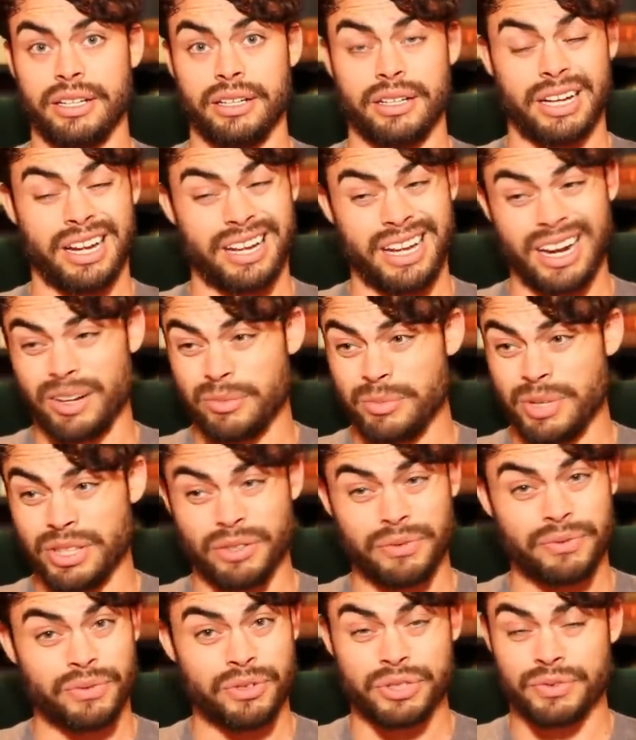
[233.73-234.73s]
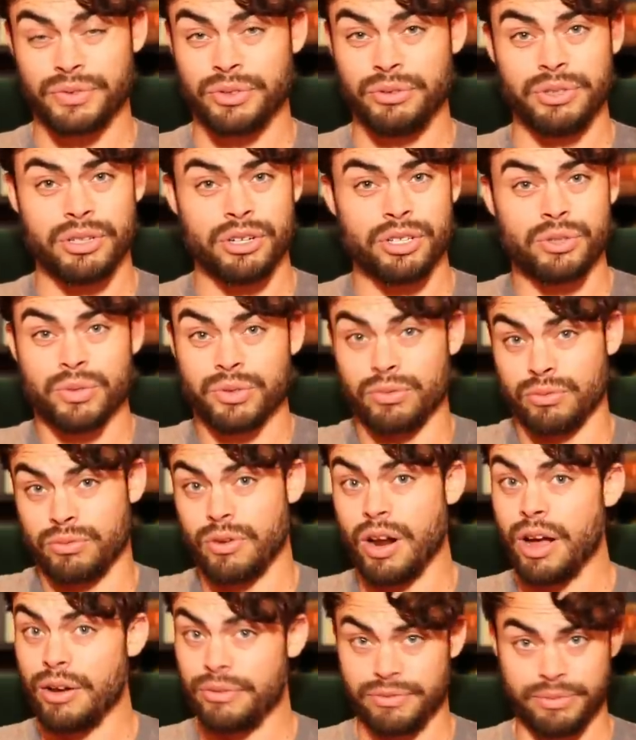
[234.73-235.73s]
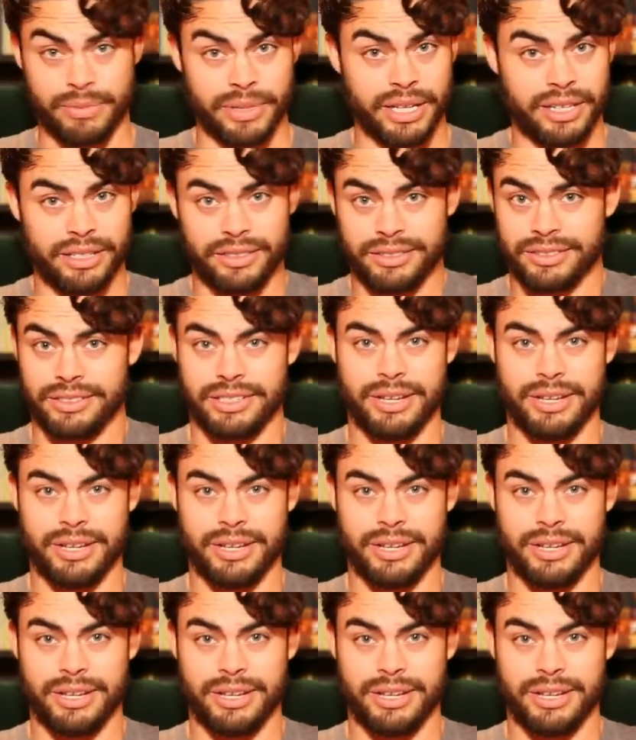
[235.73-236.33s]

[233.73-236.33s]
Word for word: And I gotta admit, the first few years was rough, man.